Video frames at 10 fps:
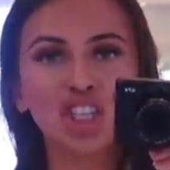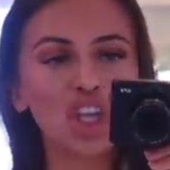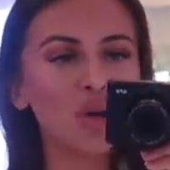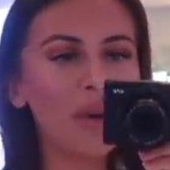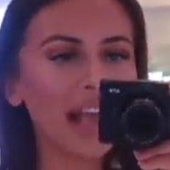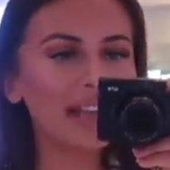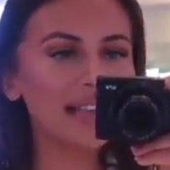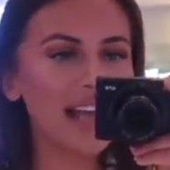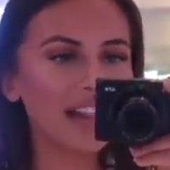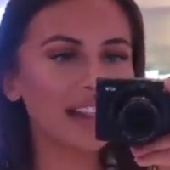
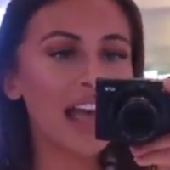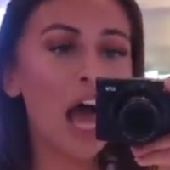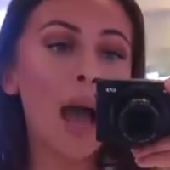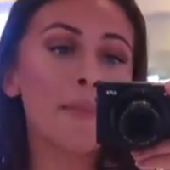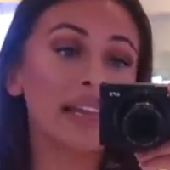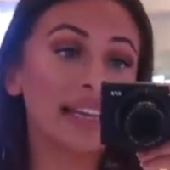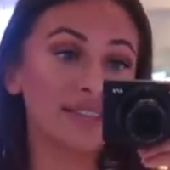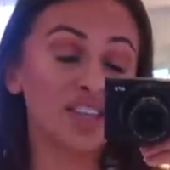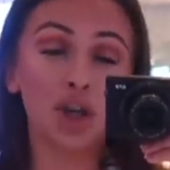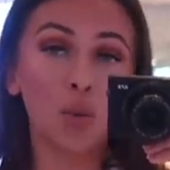2XL, I mean,
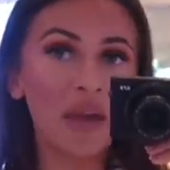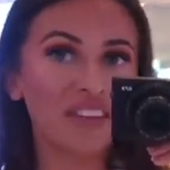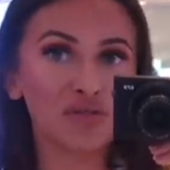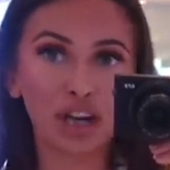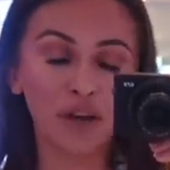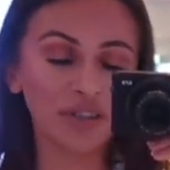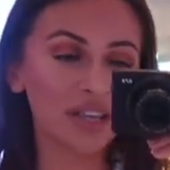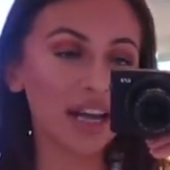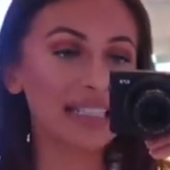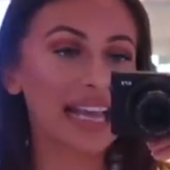listen, you can wear this really
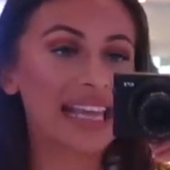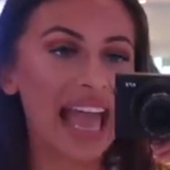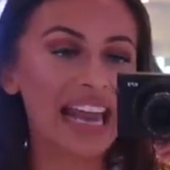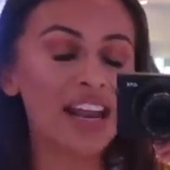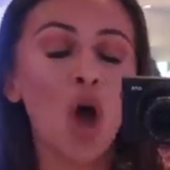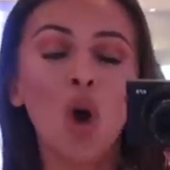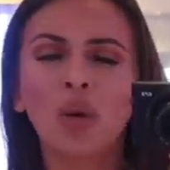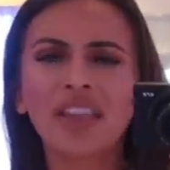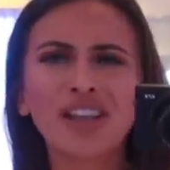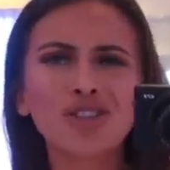oversized again
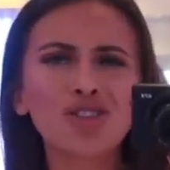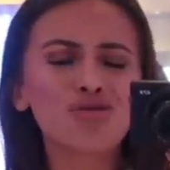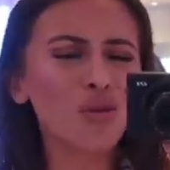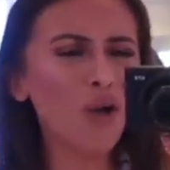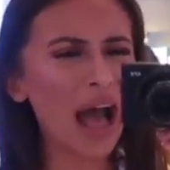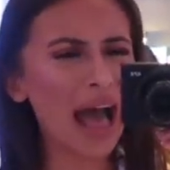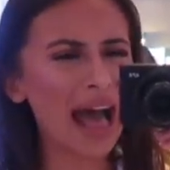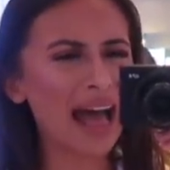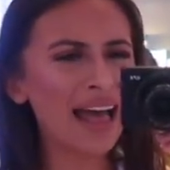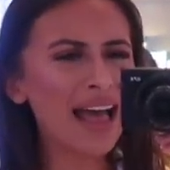with like a straw
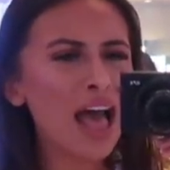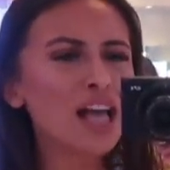hat,